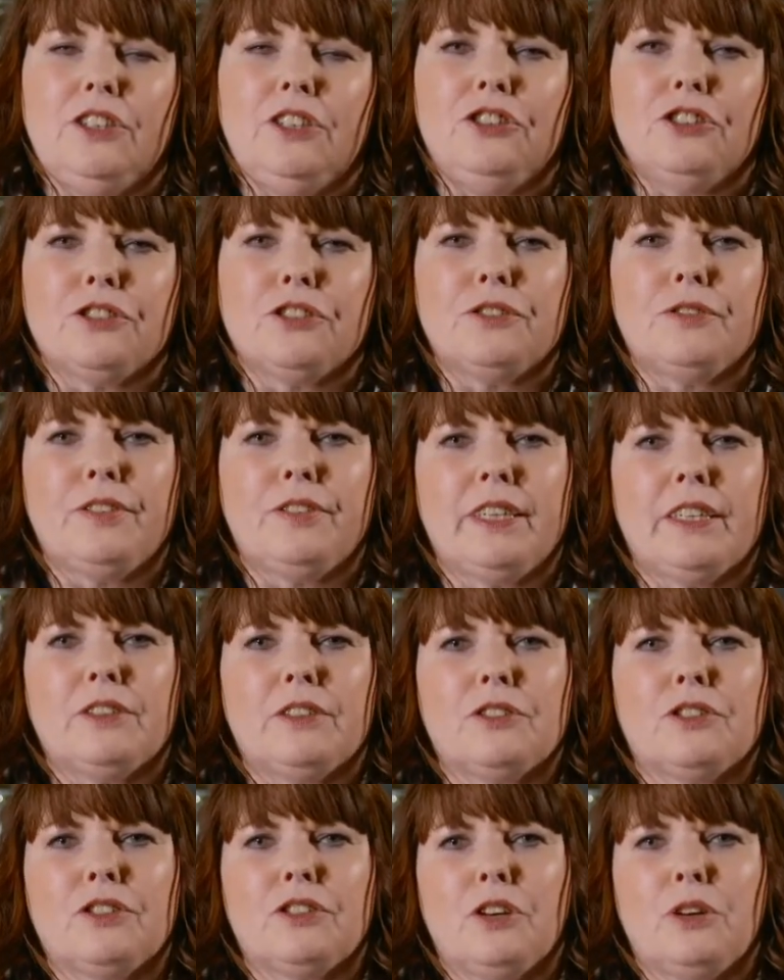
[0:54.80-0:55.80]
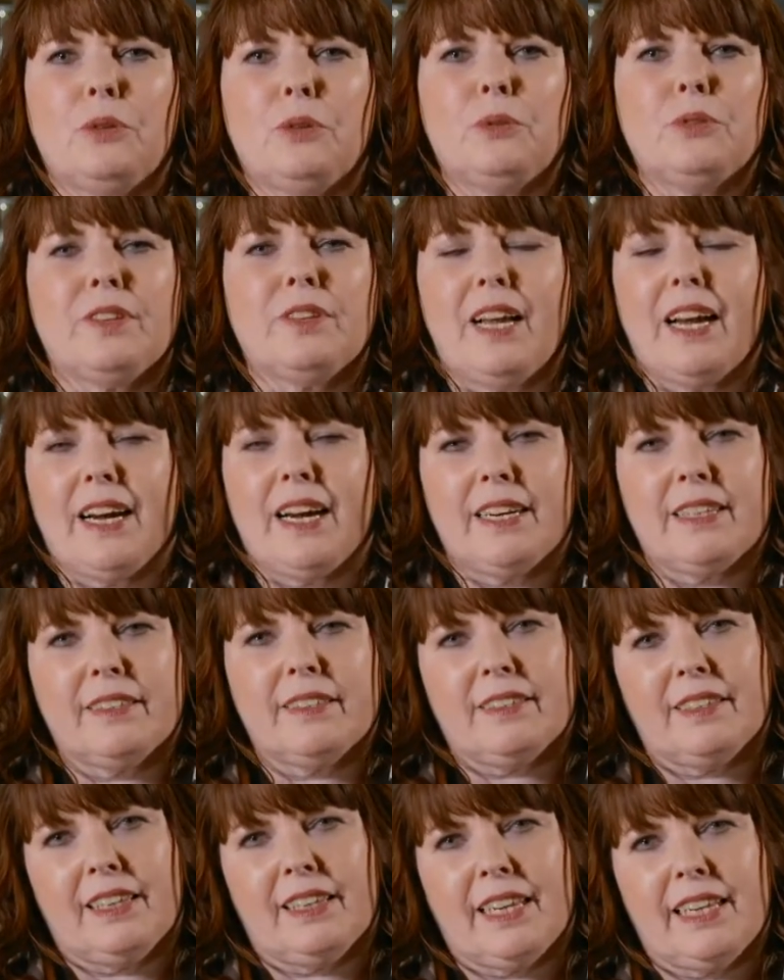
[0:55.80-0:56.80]
You just feel so
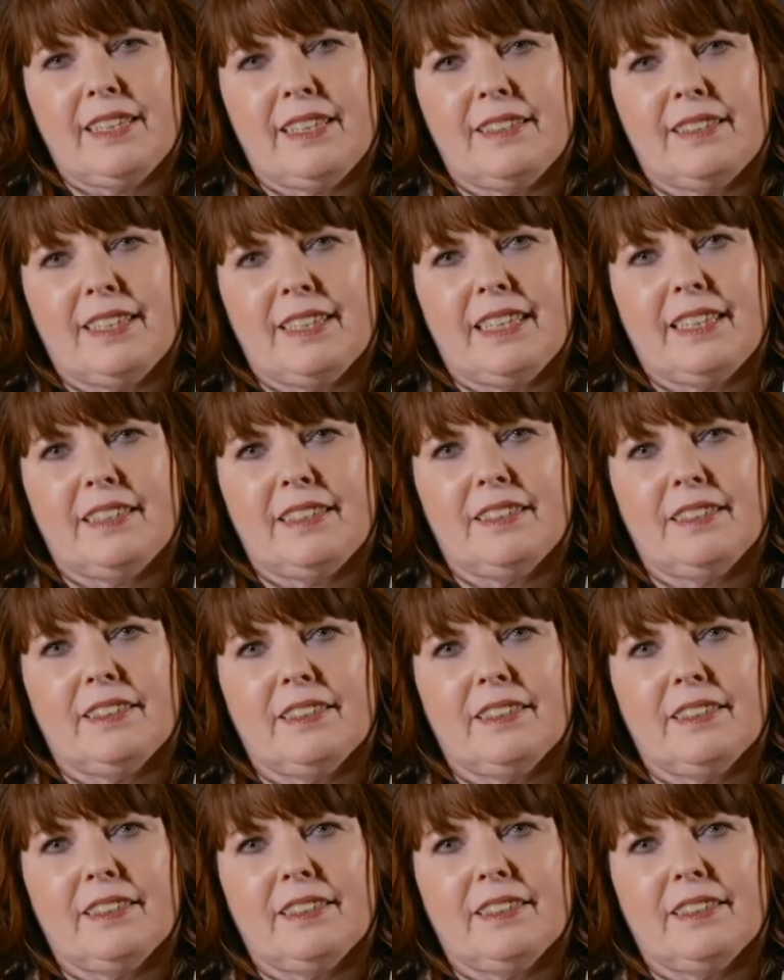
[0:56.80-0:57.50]
isolated,